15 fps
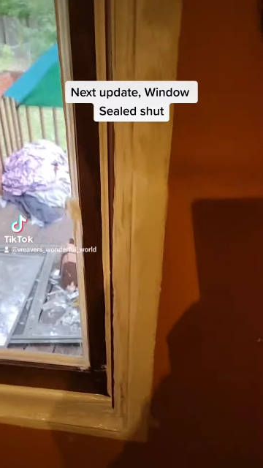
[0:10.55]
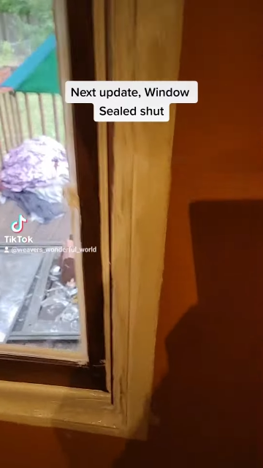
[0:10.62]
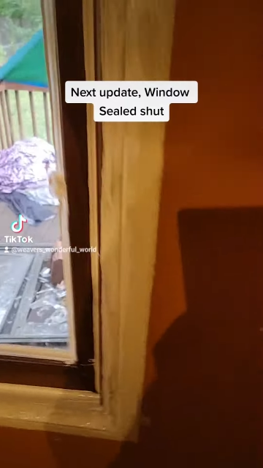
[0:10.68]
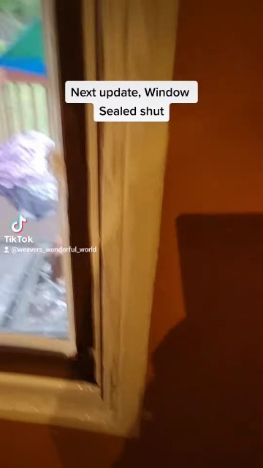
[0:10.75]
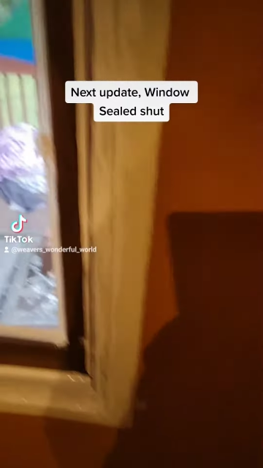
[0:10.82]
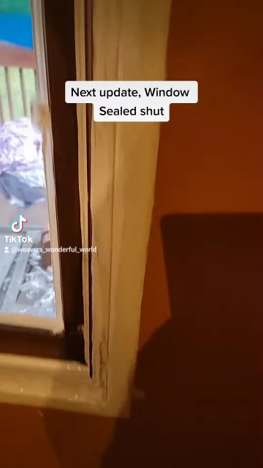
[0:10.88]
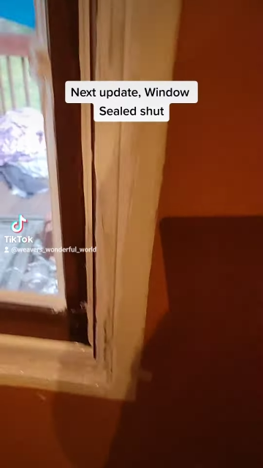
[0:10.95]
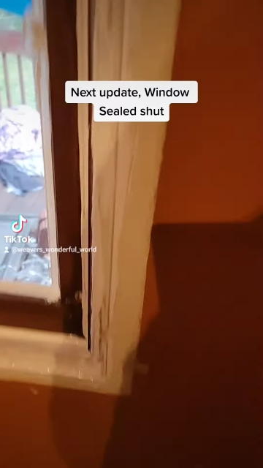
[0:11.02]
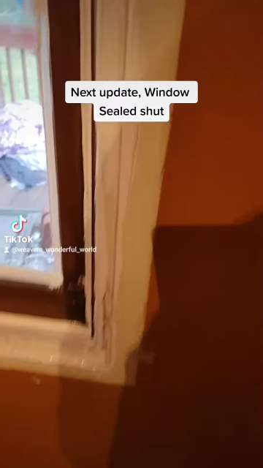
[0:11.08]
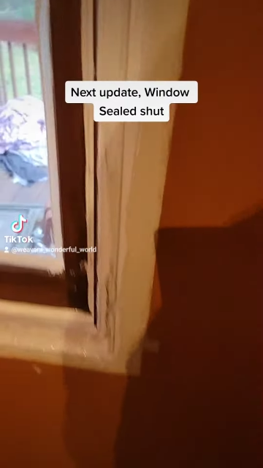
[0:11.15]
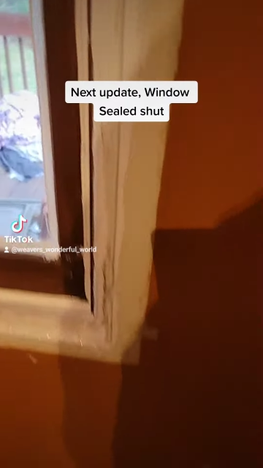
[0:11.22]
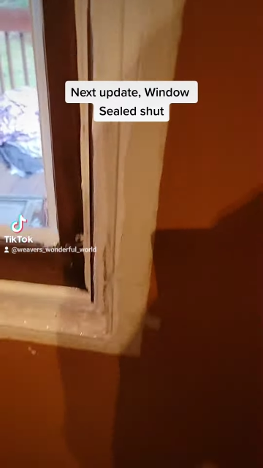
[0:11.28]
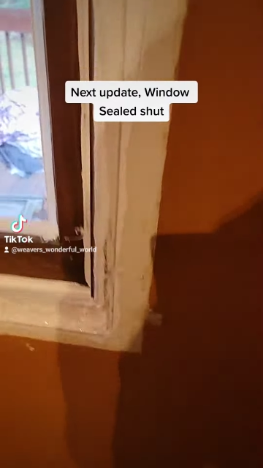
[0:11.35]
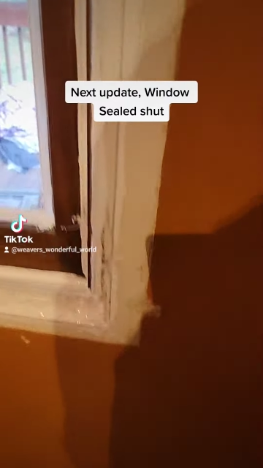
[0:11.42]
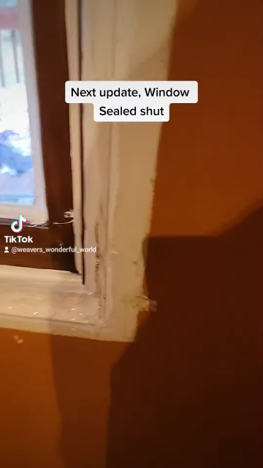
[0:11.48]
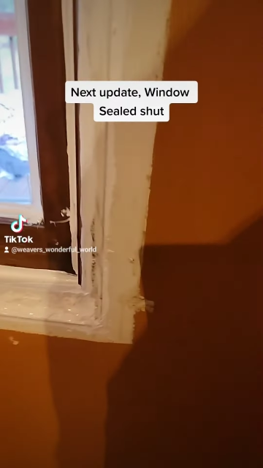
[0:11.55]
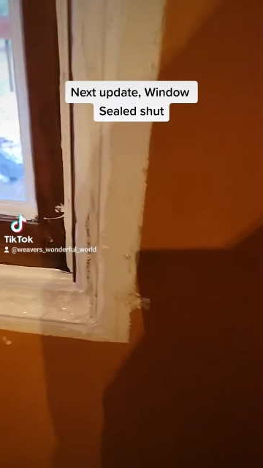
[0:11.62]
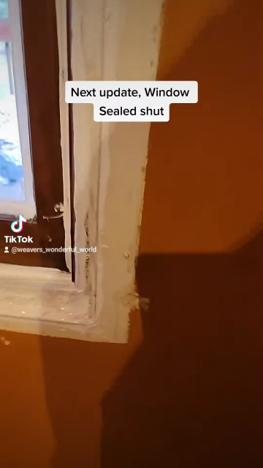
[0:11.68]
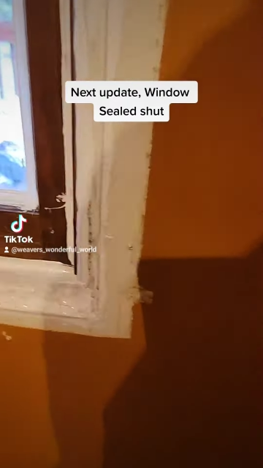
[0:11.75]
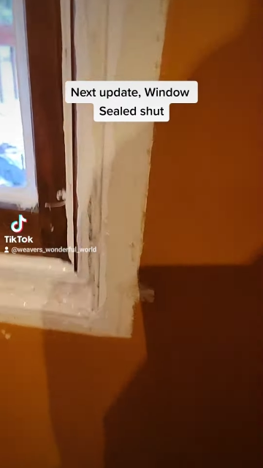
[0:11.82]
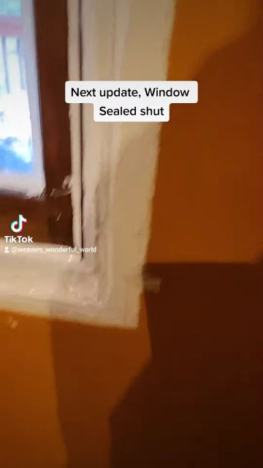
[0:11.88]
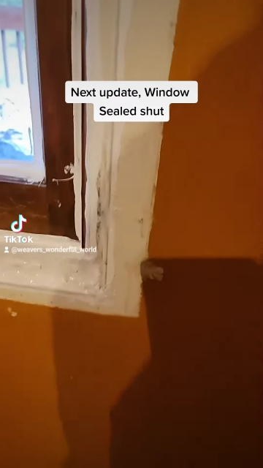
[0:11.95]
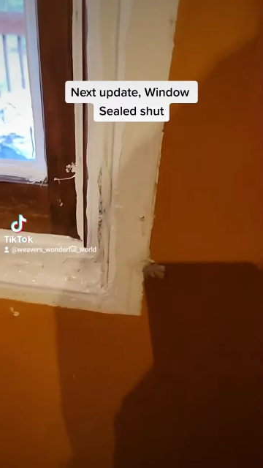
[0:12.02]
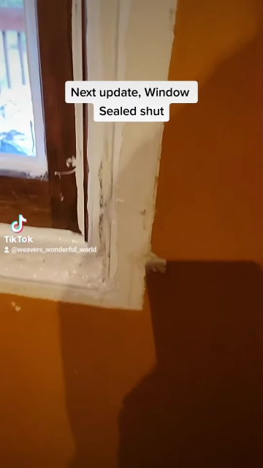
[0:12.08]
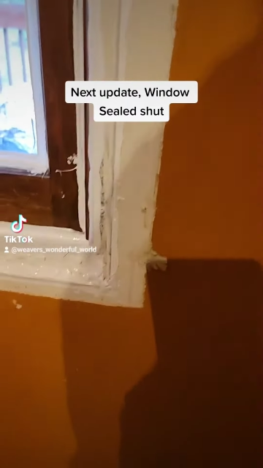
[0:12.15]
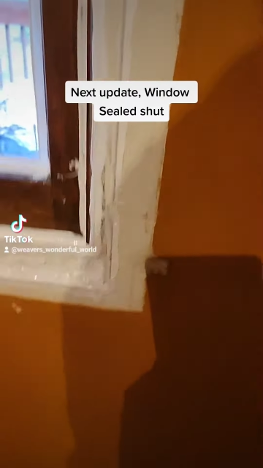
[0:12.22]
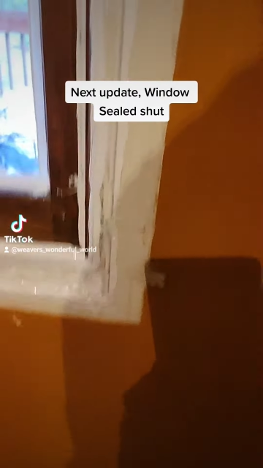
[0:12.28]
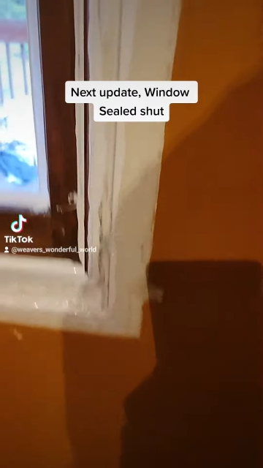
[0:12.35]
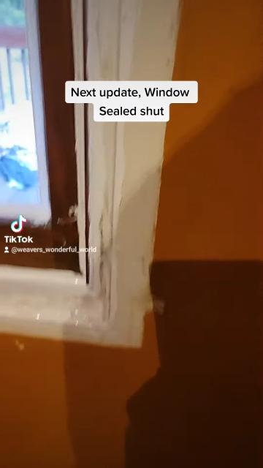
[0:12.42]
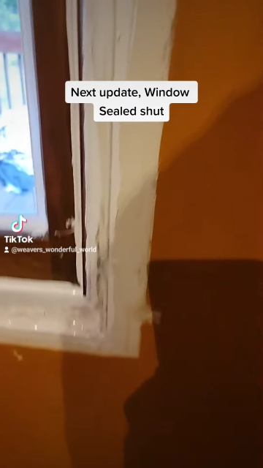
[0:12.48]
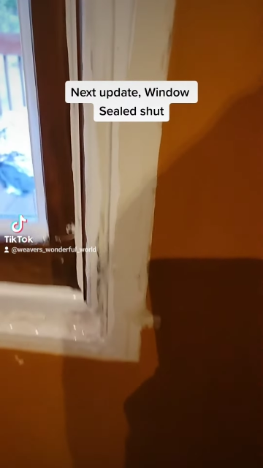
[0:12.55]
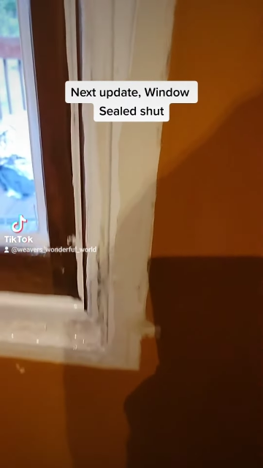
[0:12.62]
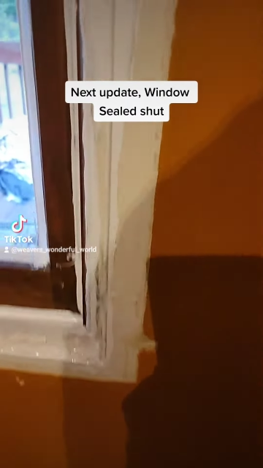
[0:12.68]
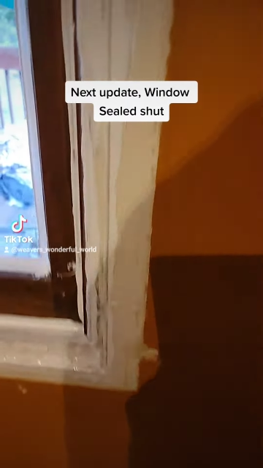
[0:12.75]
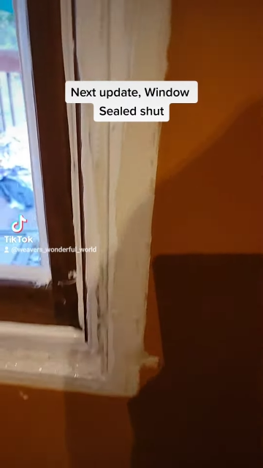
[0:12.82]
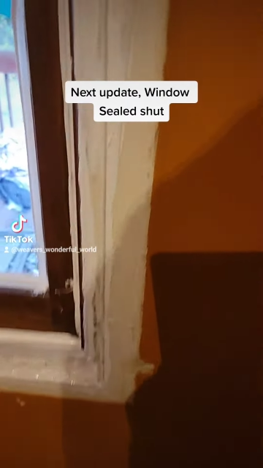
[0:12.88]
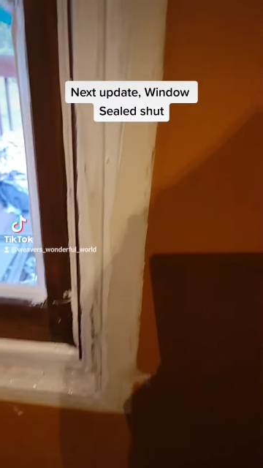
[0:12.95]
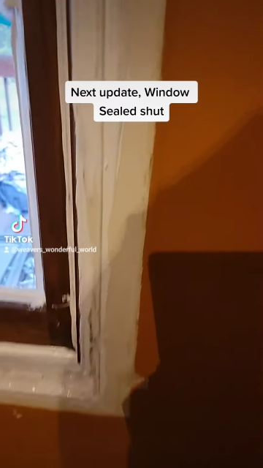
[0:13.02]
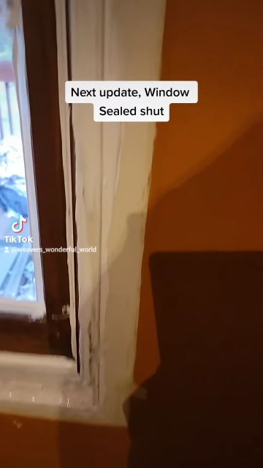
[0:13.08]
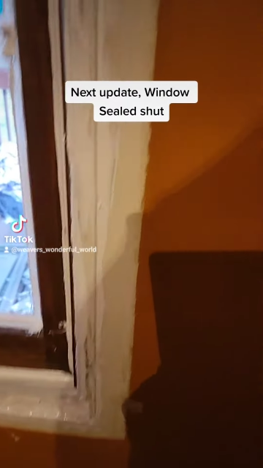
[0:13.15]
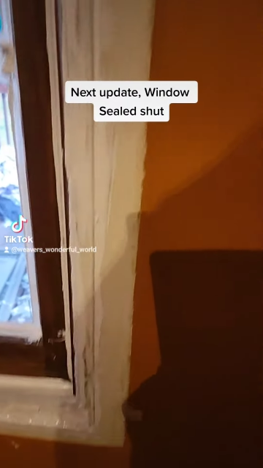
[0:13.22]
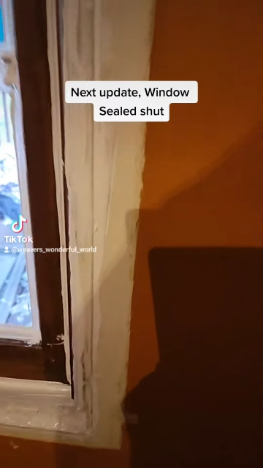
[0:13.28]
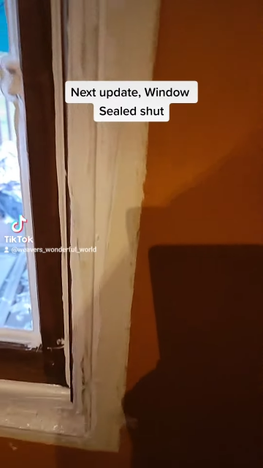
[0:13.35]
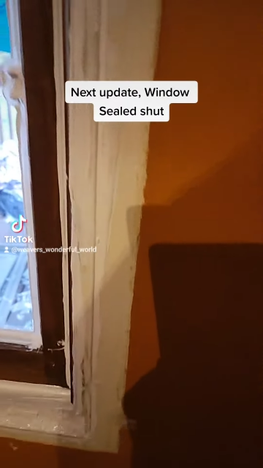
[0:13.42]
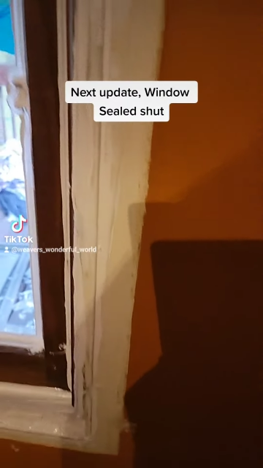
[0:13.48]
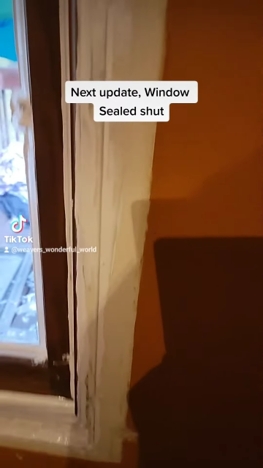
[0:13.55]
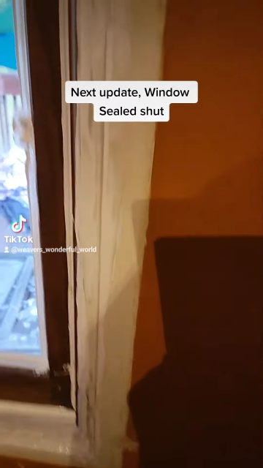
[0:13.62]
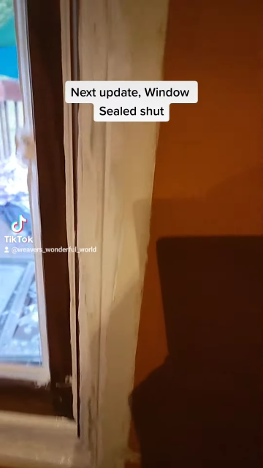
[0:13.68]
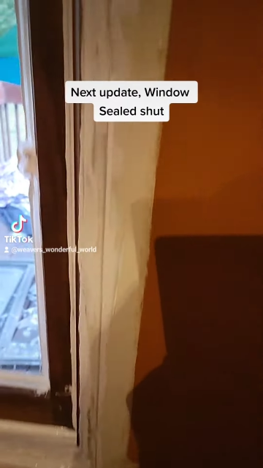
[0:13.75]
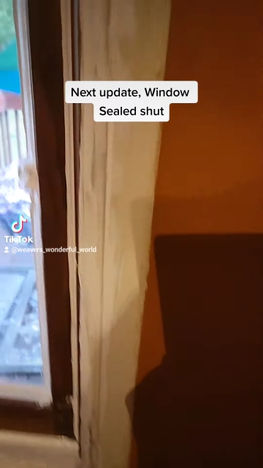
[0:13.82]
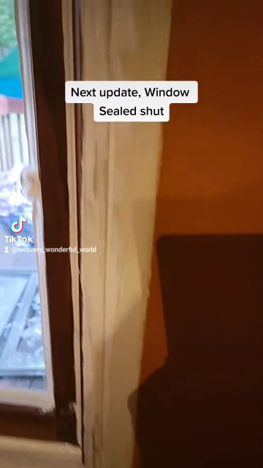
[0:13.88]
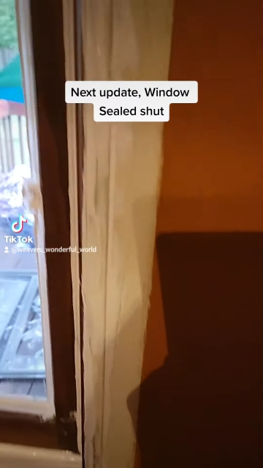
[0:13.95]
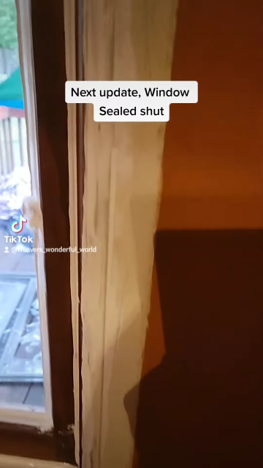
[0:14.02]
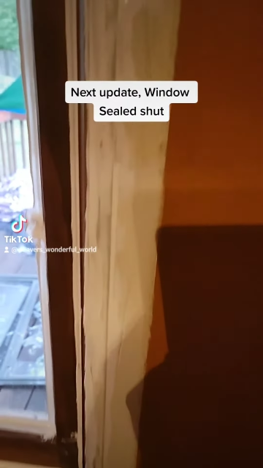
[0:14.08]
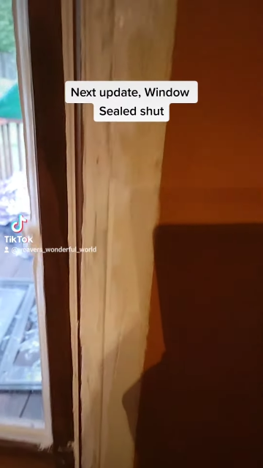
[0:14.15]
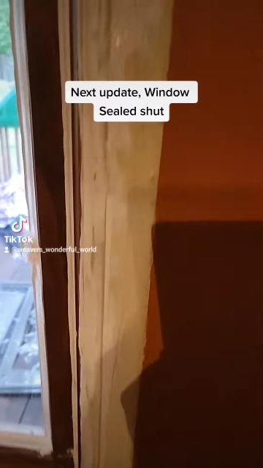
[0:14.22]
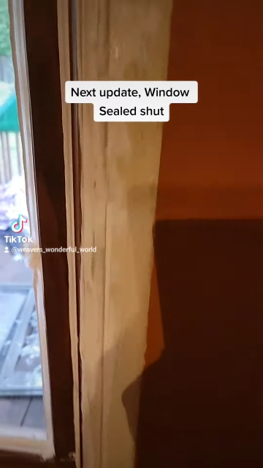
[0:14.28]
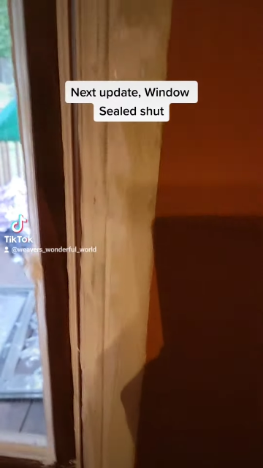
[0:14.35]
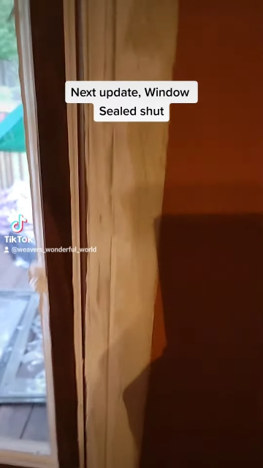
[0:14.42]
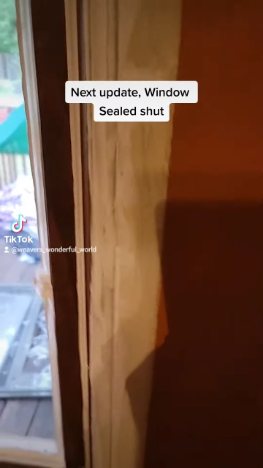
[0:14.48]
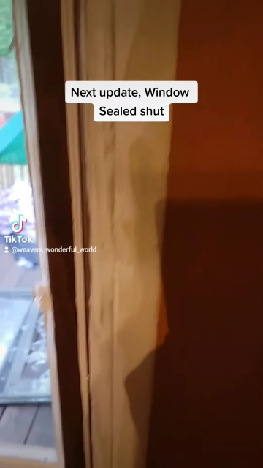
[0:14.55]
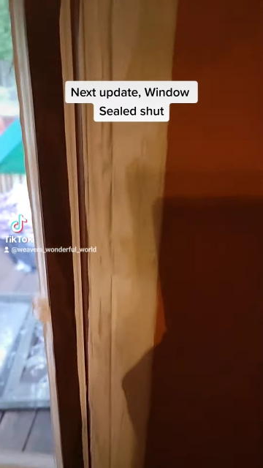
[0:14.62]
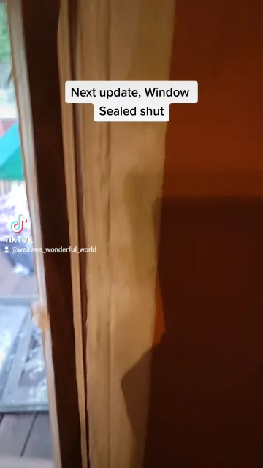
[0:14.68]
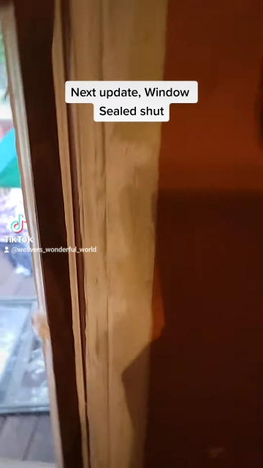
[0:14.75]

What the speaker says: Nobody's mouth can be seen.